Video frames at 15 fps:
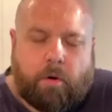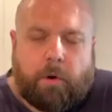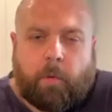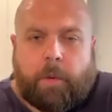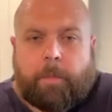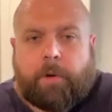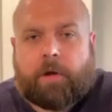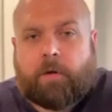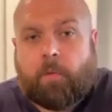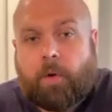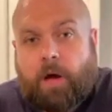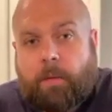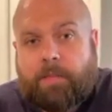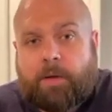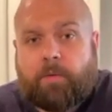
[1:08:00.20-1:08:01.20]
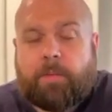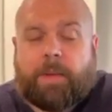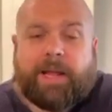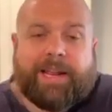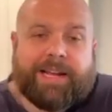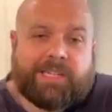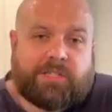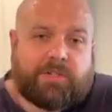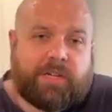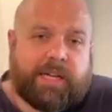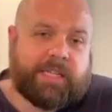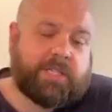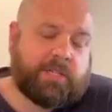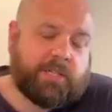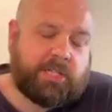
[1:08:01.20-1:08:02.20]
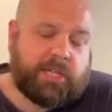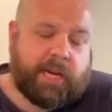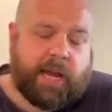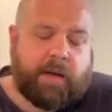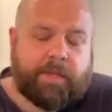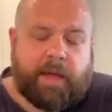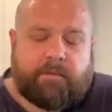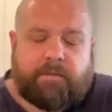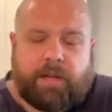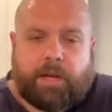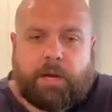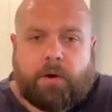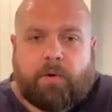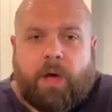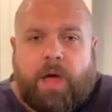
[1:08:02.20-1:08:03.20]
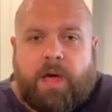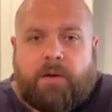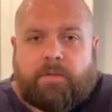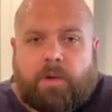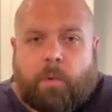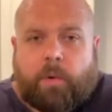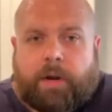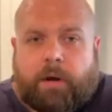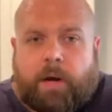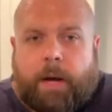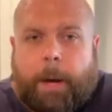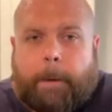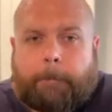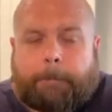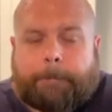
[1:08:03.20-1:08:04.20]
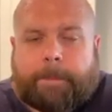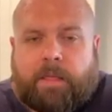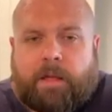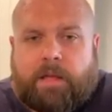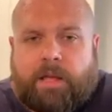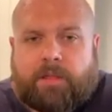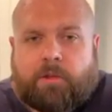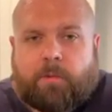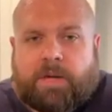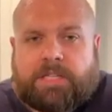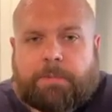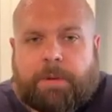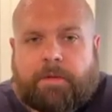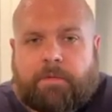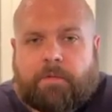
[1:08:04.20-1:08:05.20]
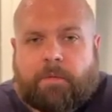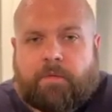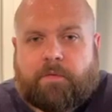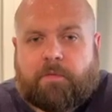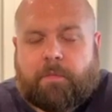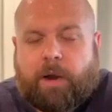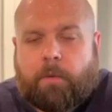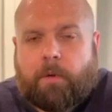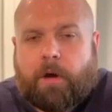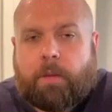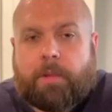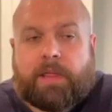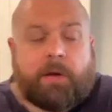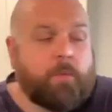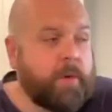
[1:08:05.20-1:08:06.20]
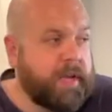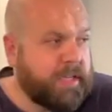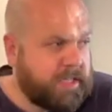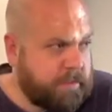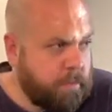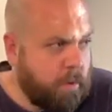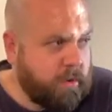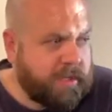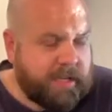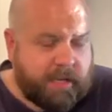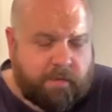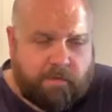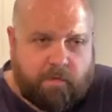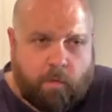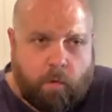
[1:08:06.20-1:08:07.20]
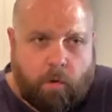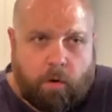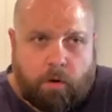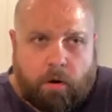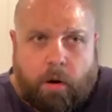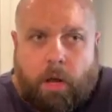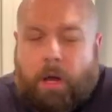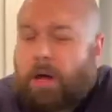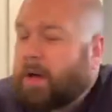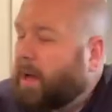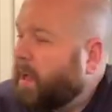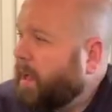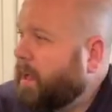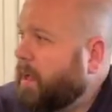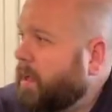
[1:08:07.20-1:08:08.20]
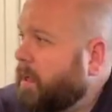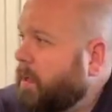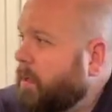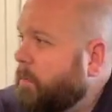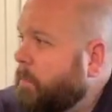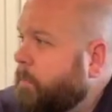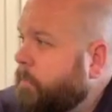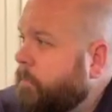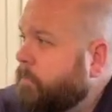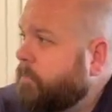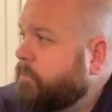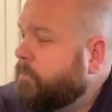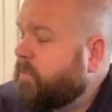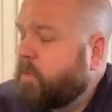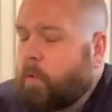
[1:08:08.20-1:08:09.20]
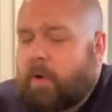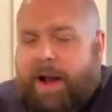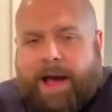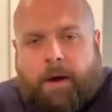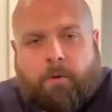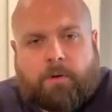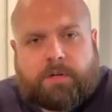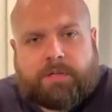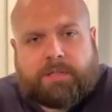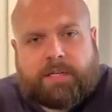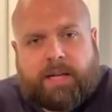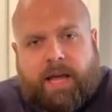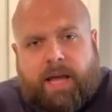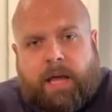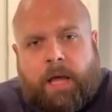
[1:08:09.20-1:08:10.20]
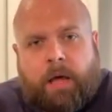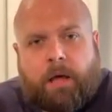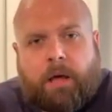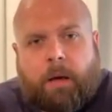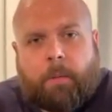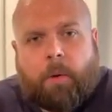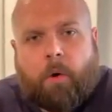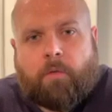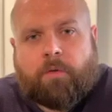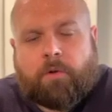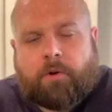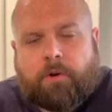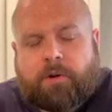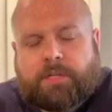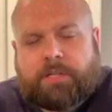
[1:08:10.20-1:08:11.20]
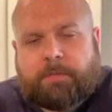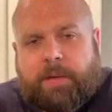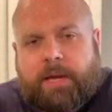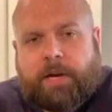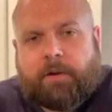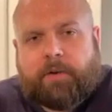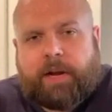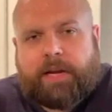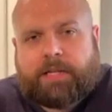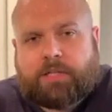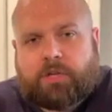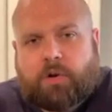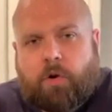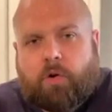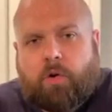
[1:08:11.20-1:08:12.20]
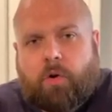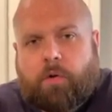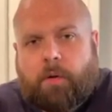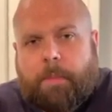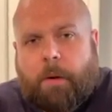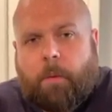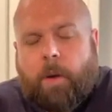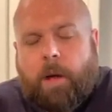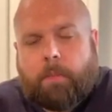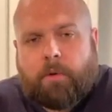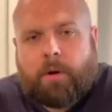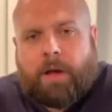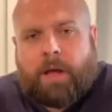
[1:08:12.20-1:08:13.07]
We put a rub that we made yesterday, so you can check out that video if you want to get the recipe for my rub. And then we smoked it for 4 hours today over some hickory and charcoal on my Weber.